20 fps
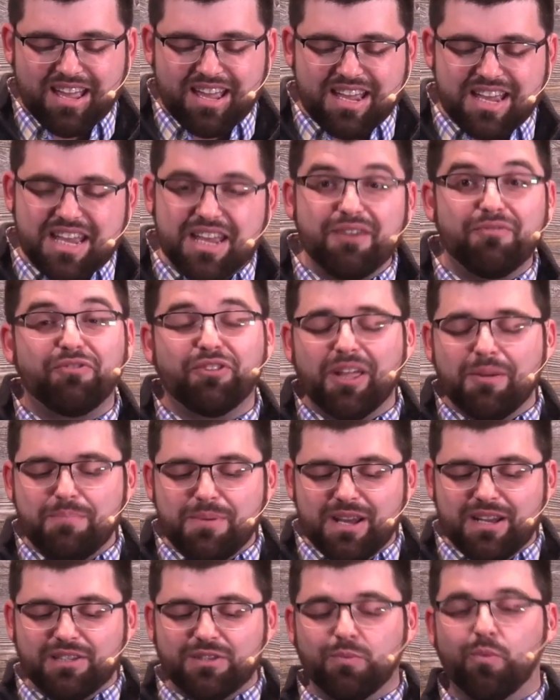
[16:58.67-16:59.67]
In
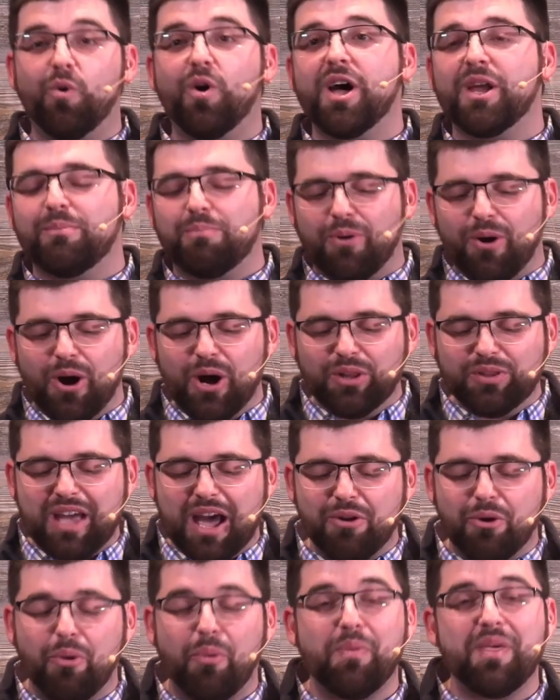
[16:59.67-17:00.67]
Philippians 1, Paul
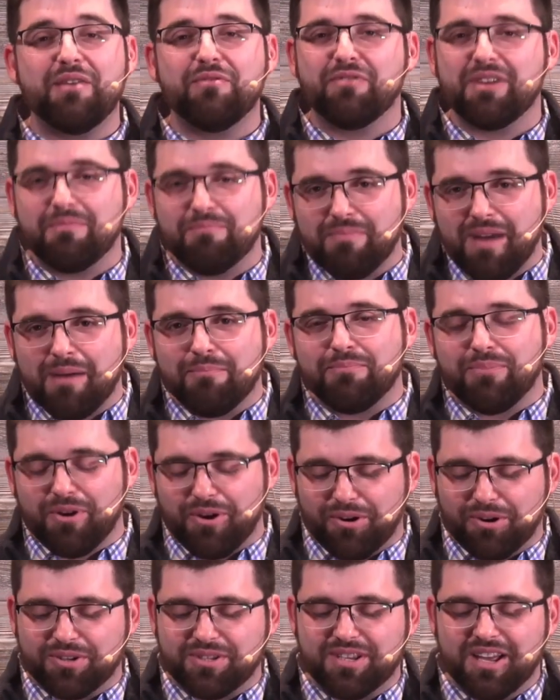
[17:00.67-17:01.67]
not only
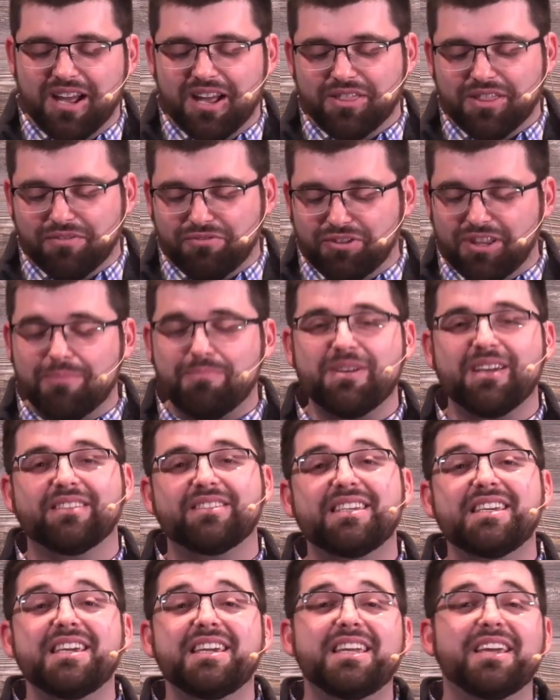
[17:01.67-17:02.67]
remembers the
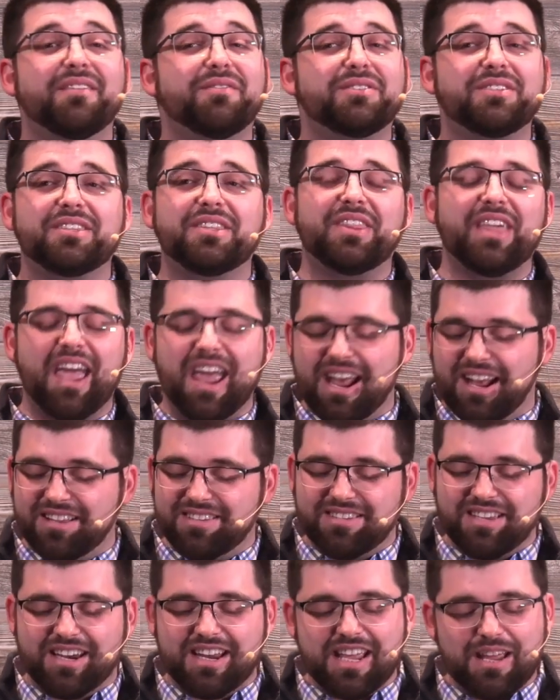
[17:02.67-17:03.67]
Philippians, he gives
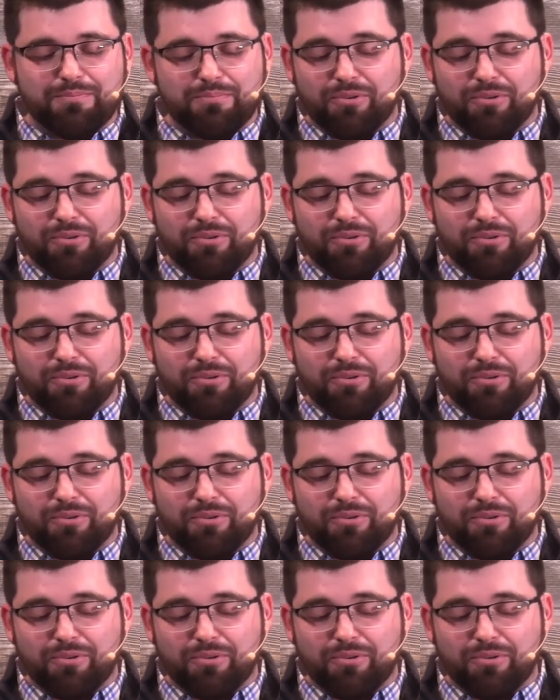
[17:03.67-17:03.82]
thanks and he